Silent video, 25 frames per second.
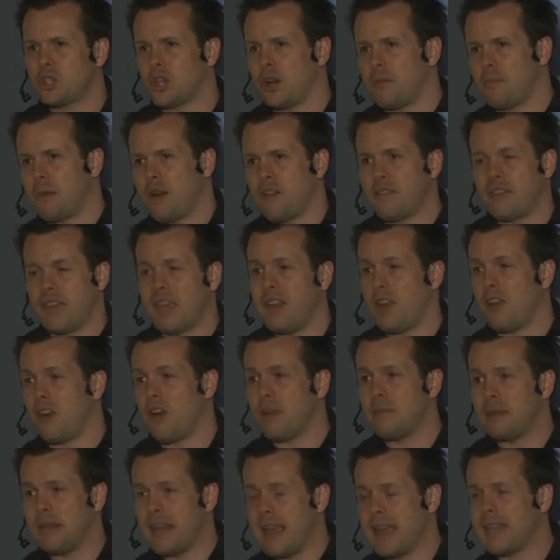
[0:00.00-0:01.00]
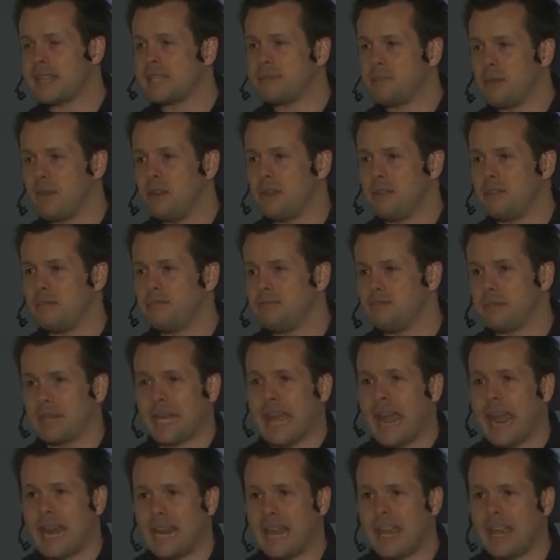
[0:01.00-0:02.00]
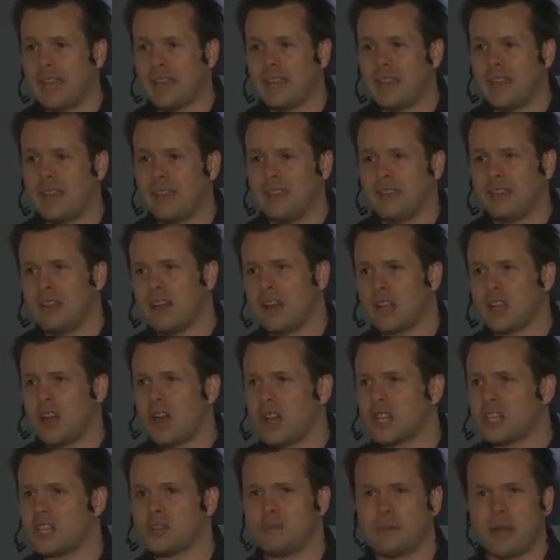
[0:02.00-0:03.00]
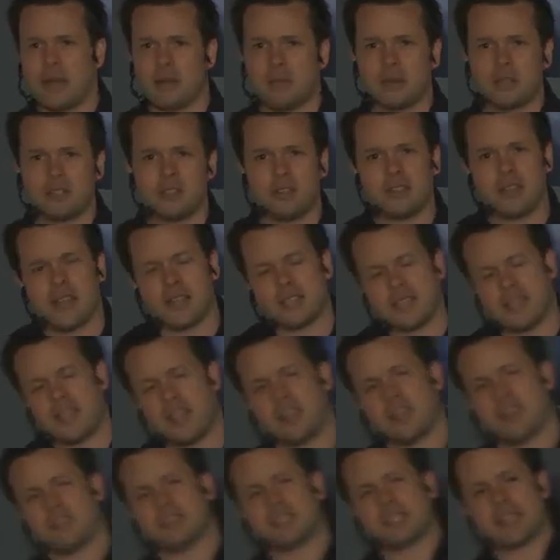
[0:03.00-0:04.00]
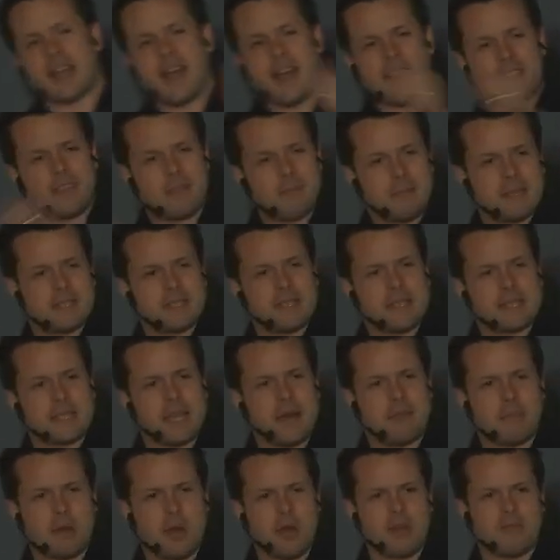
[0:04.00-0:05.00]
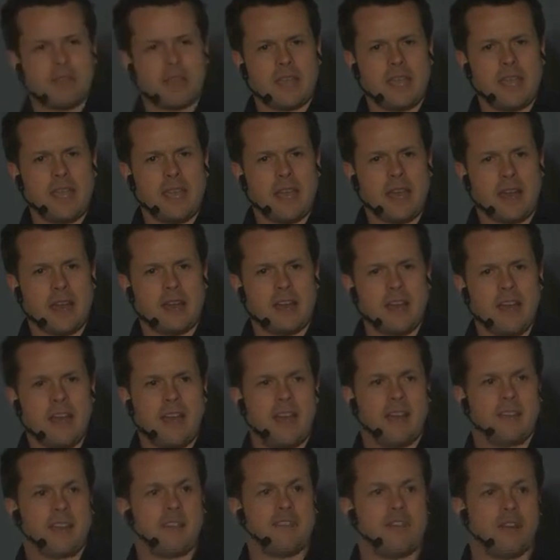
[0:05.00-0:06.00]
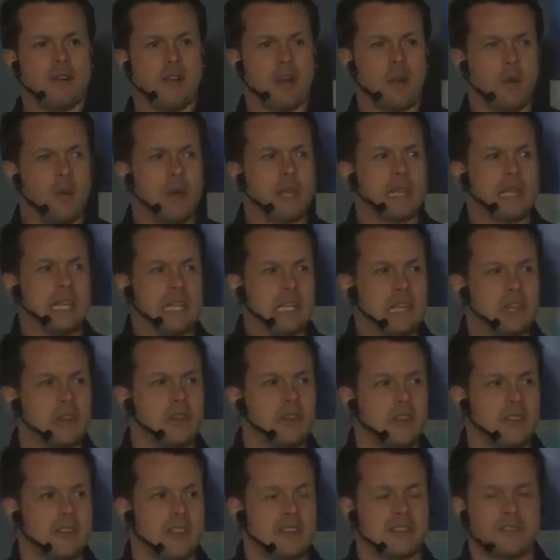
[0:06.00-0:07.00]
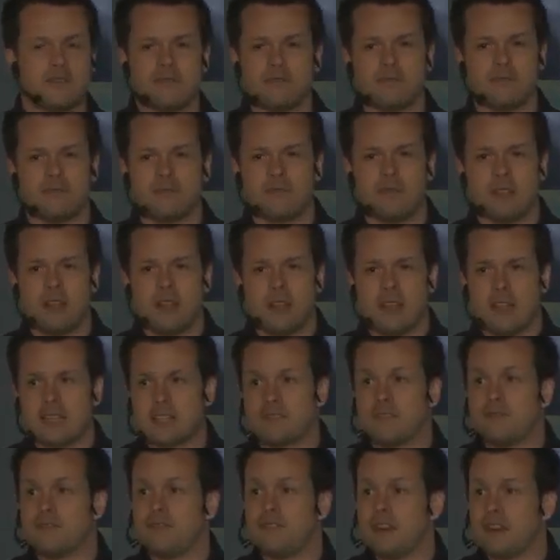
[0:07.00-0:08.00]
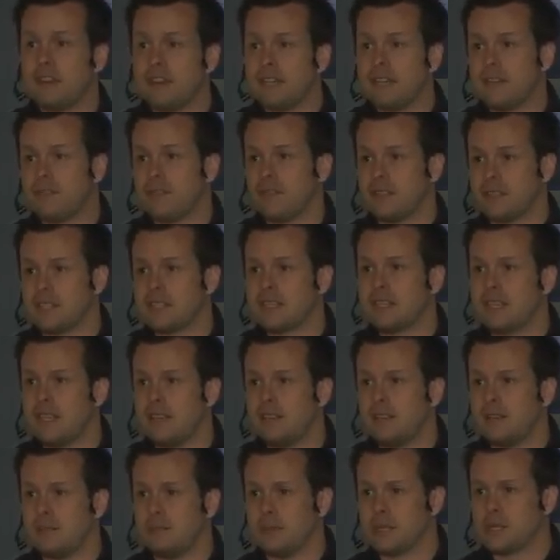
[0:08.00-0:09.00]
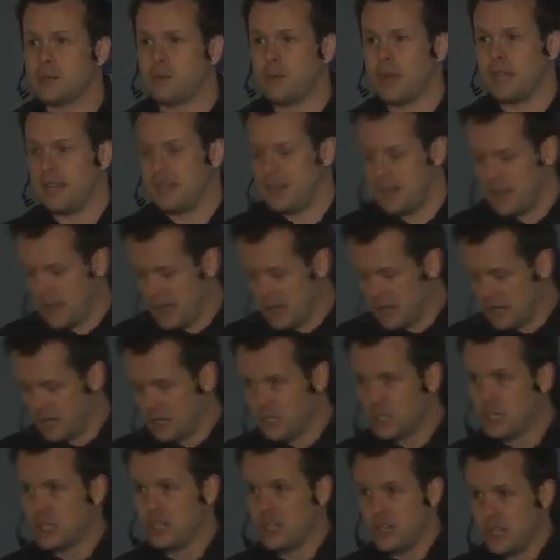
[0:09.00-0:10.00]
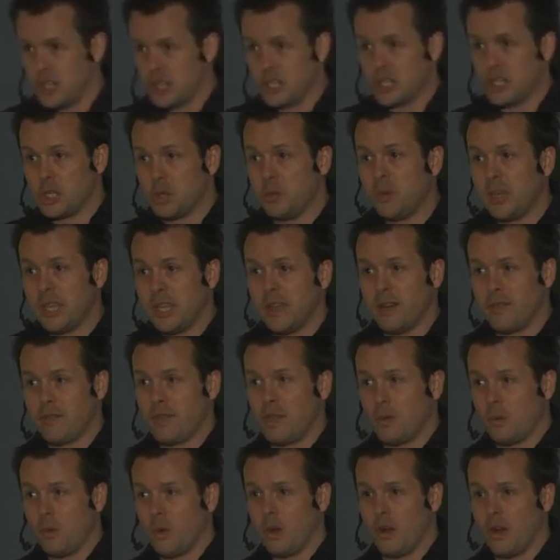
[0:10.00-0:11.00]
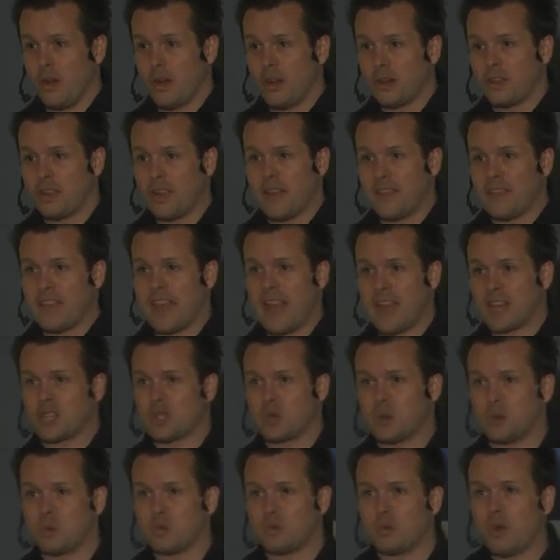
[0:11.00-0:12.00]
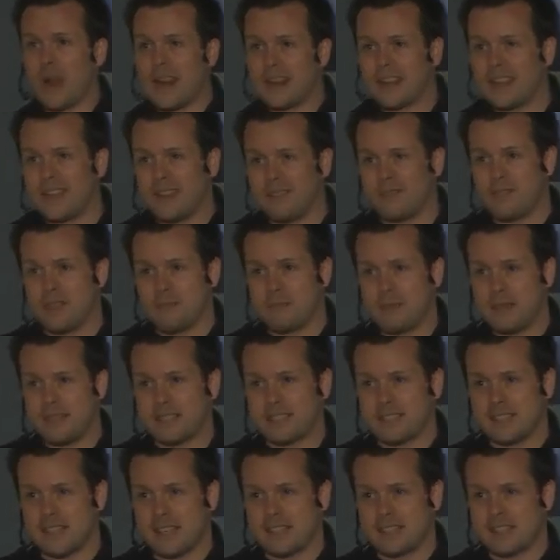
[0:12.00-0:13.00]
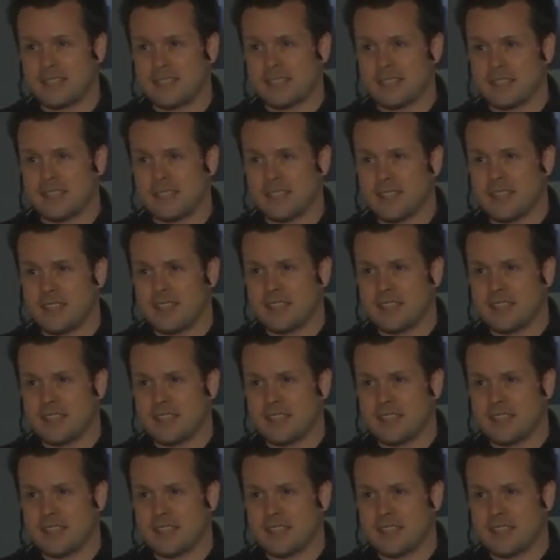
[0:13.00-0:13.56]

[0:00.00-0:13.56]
shop over here. I'm an expert mechanic. I, I should be able to do that." So they go start the business up over here, and they very quickly learn there's it's very different skill between the doing of the work and the actual running of the business.